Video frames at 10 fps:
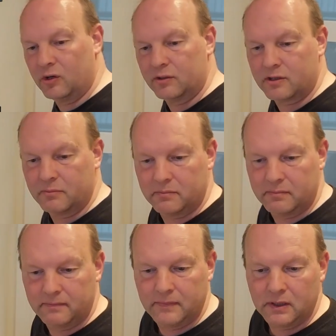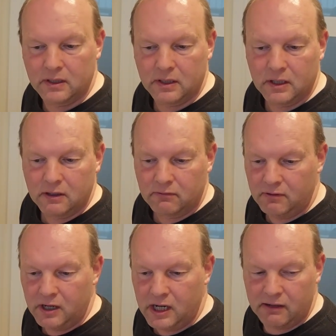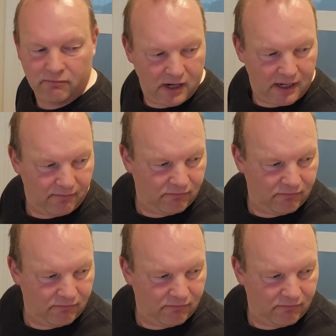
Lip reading: got some really, really